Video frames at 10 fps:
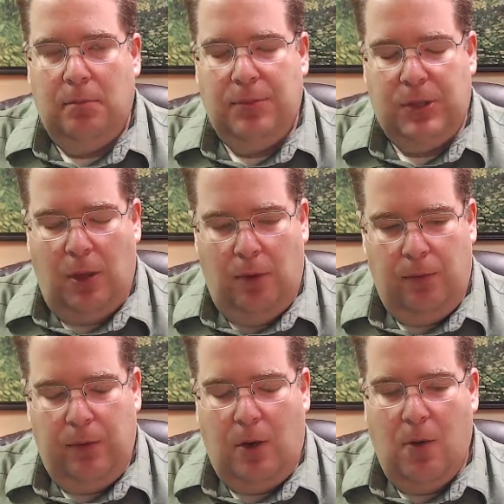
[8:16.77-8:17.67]

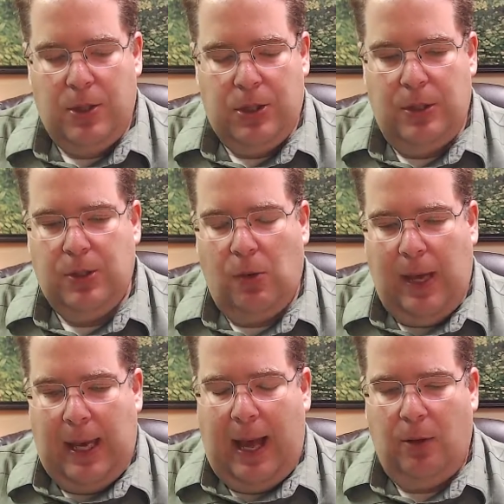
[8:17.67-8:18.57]
So the question is,
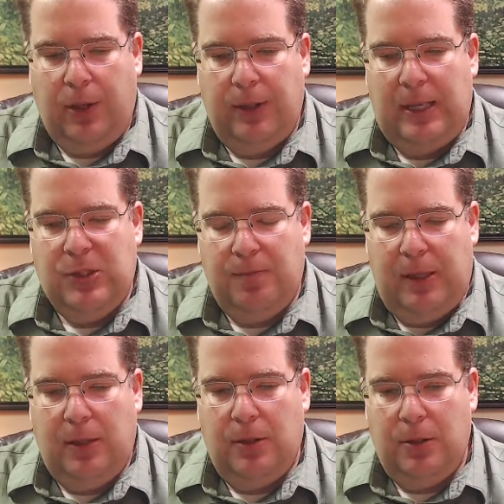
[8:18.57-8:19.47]
okay, how could they
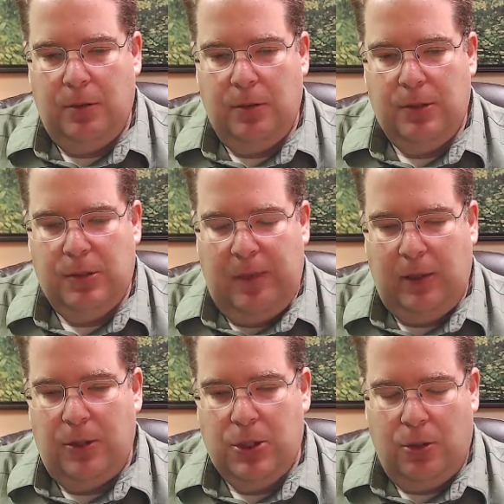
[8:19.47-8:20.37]
speak in
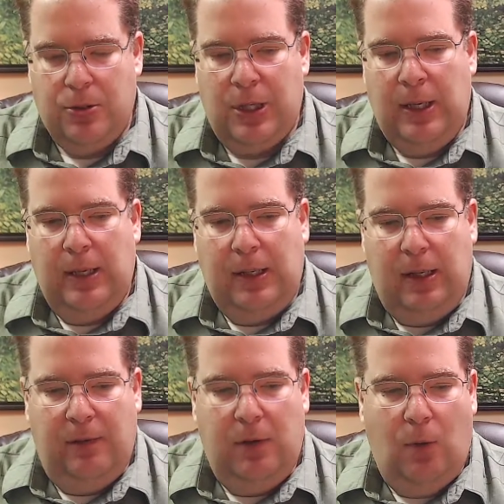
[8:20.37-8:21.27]
the church,
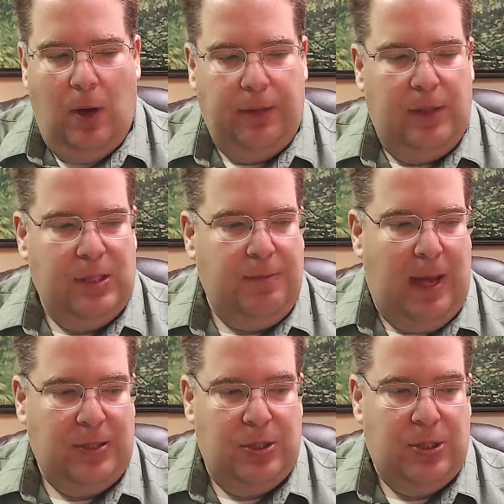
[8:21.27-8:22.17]
given what this
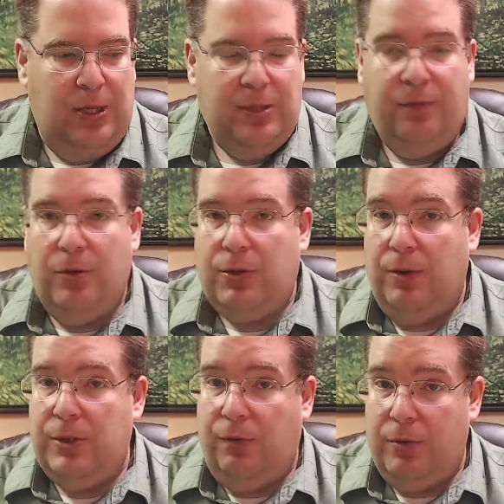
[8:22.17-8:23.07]
passage says in 1
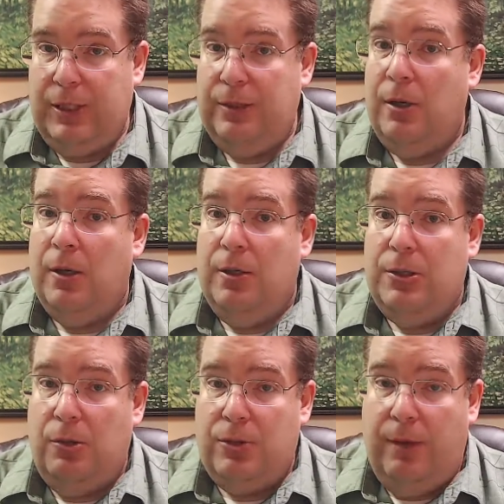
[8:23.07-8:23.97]
Corinthians 14?
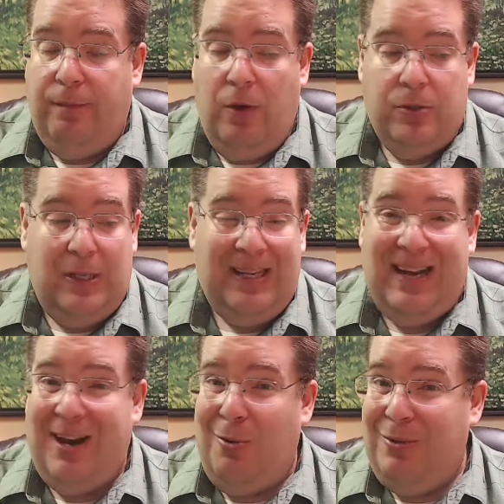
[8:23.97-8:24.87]
So some folks think, and
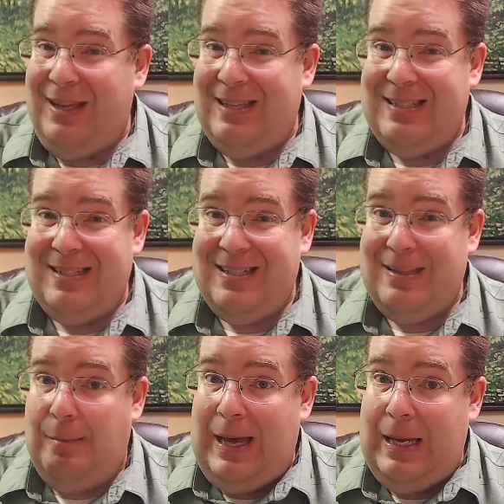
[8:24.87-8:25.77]
I don't think it's
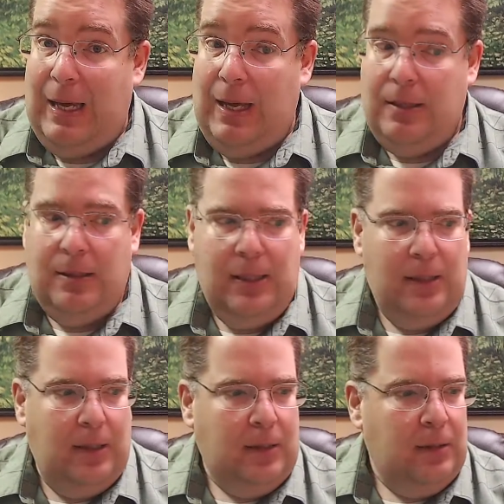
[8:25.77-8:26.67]
a bad
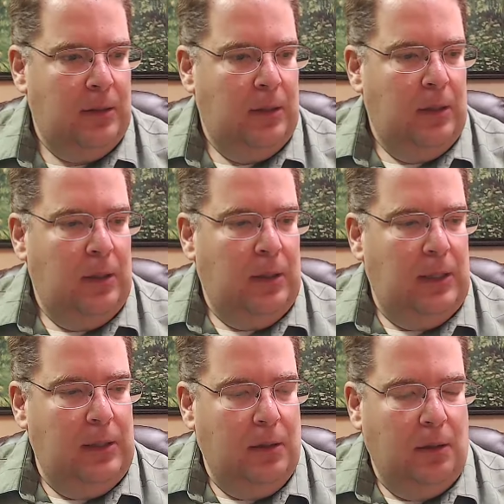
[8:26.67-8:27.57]
idea
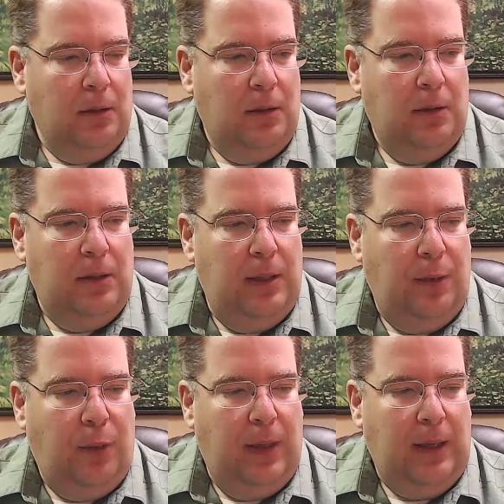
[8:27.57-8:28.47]
here,
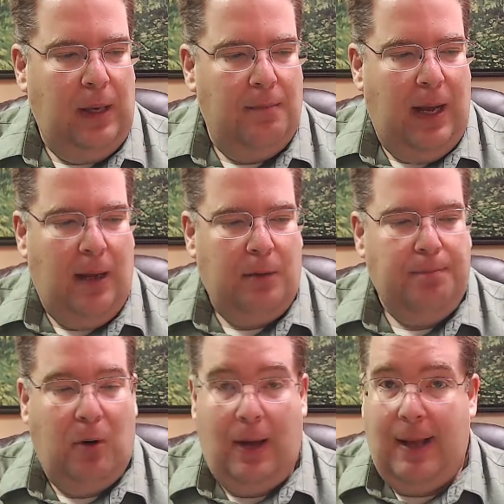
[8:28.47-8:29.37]
in thinking
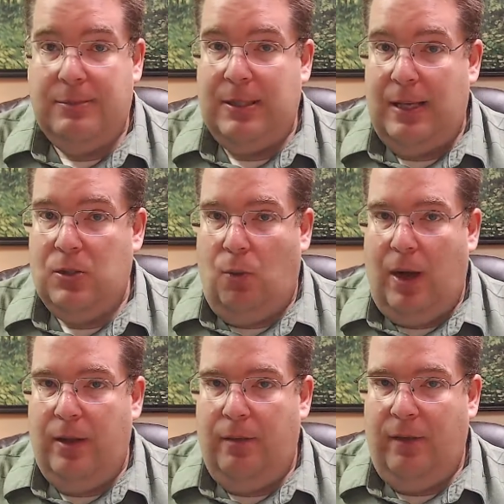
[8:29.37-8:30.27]
about perhaps that's
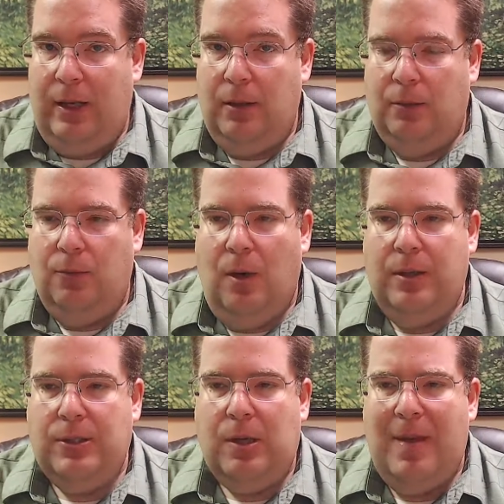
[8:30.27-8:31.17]
why the veil
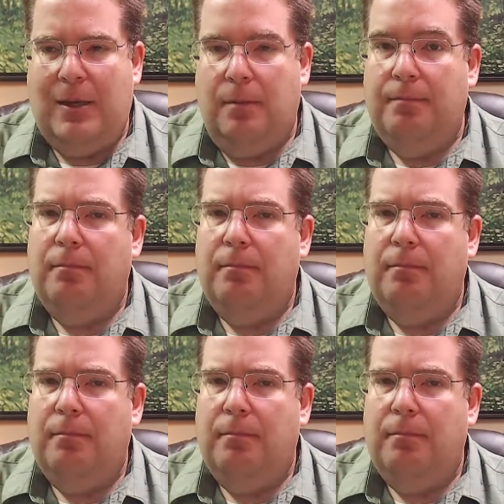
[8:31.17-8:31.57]
was commanded.